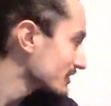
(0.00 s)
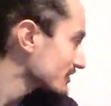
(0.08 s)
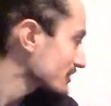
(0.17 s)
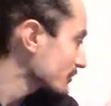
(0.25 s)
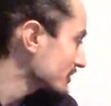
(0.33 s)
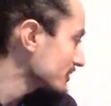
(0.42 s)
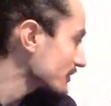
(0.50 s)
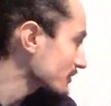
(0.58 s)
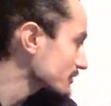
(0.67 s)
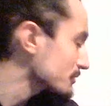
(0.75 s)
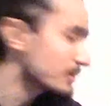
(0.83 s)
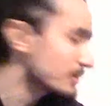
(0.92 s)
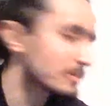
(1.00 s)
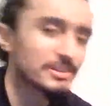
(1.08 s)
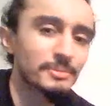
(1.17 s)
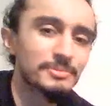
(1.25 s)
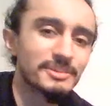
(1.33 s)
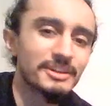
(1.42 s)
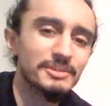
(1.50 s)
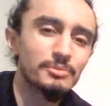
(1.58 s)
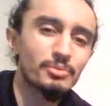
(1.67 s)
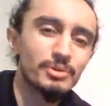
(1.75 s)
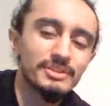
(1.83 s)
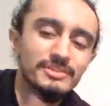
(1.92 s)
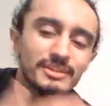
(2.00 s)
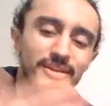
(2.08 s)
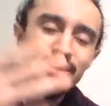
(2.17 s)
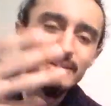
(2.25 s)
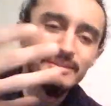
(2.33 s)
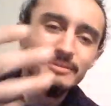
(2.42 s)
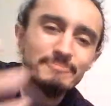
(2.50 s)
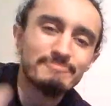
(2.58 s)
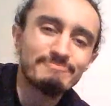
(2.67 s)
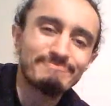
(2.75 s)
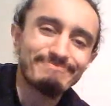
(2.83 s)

some of the other spear tips. I didn't want it to kind of,